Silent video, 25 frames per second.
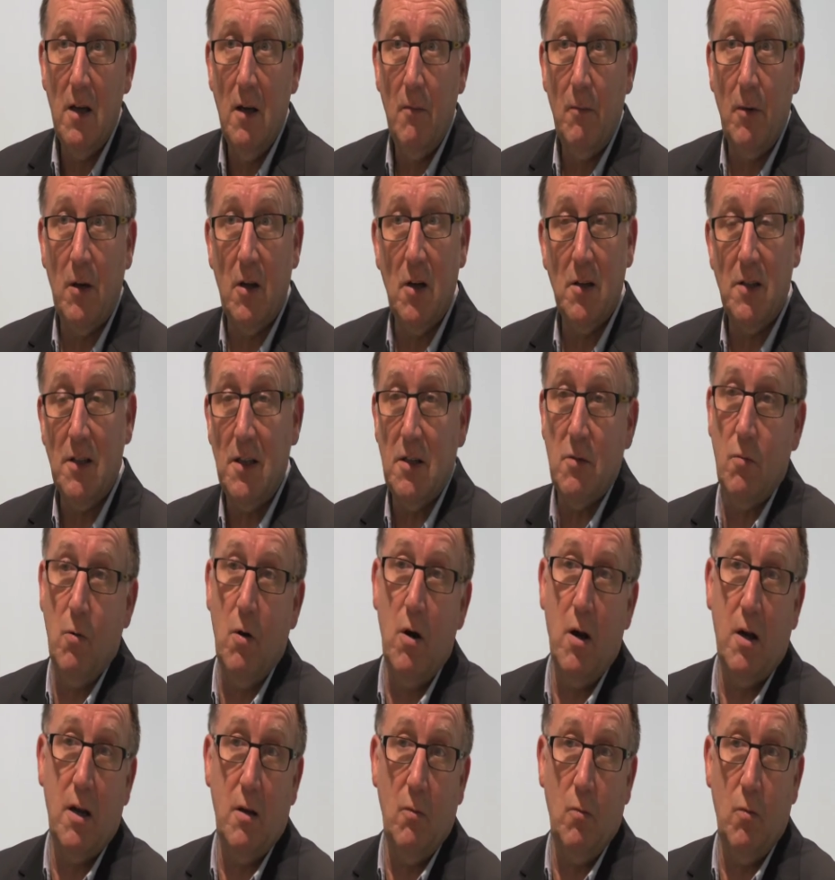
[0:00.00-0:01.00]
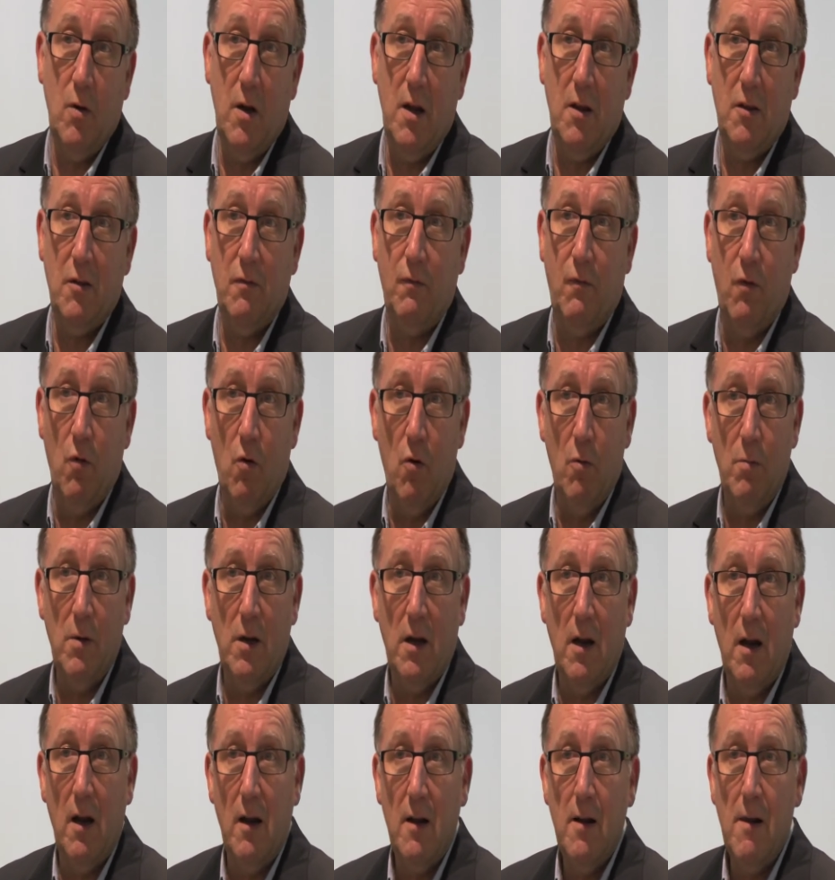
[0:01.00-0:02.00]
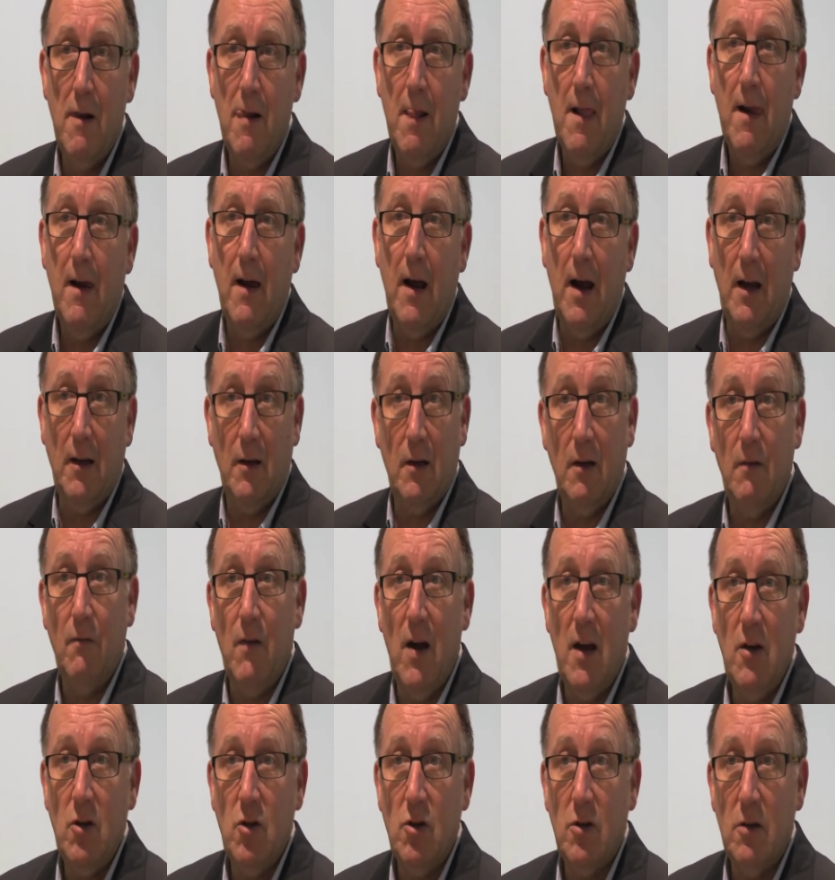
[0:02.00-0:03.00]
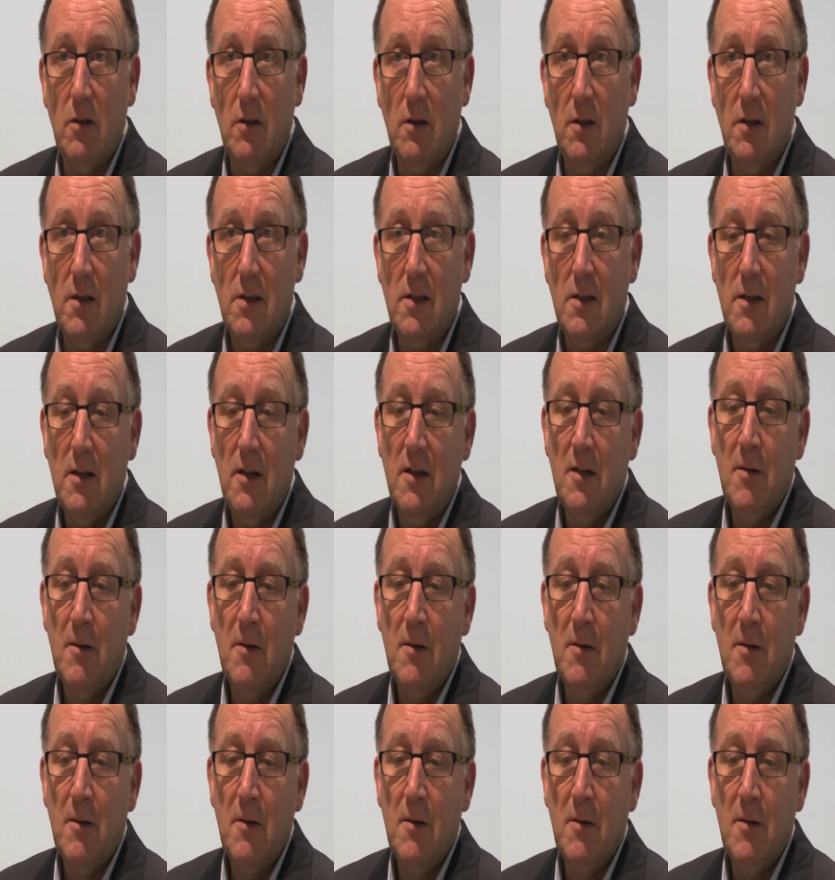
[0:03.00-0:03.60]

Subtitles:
because it's working with formula and conventions.